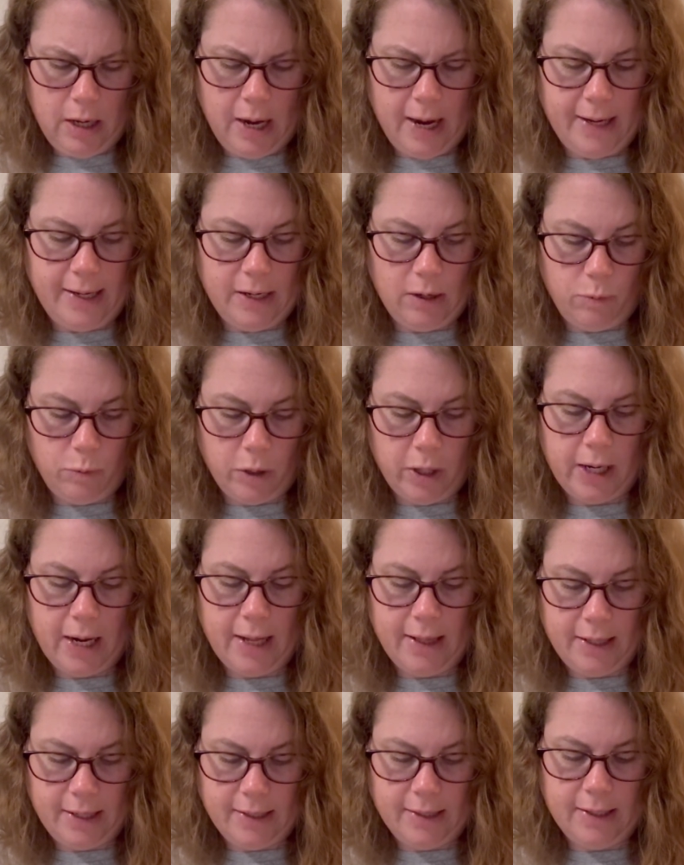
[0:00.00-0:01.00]
I did work
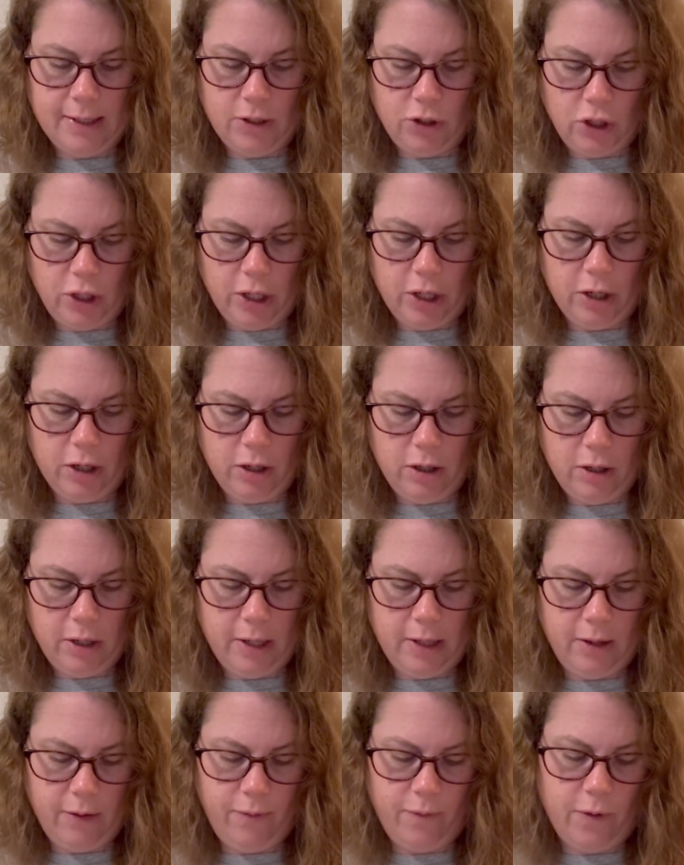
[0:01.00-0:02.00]
on this year
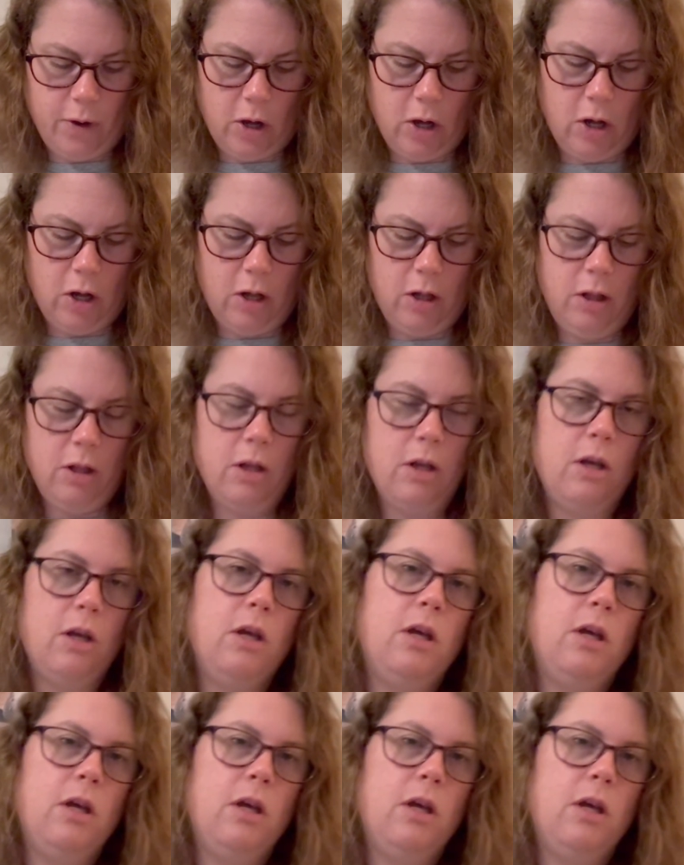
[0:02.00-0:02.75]
in the fall.